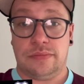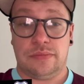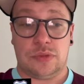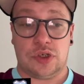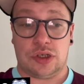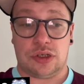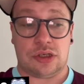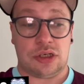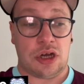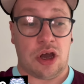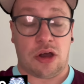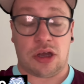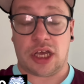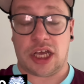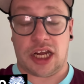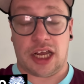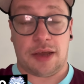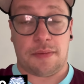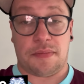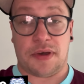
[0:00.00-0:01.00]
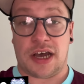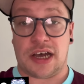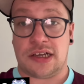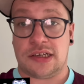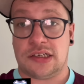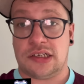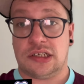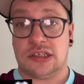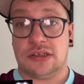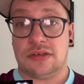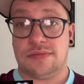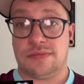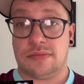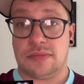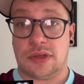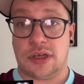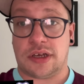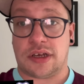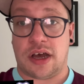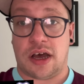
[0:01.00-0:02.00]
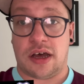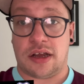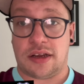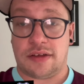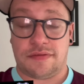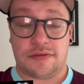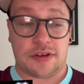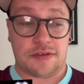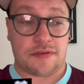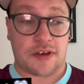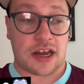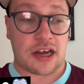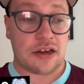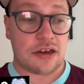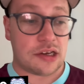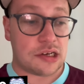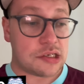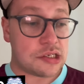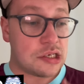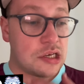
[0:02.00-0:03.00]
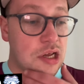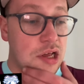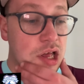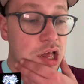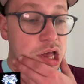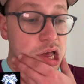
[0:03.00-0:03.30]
just knocking it past the Cardiff defenders.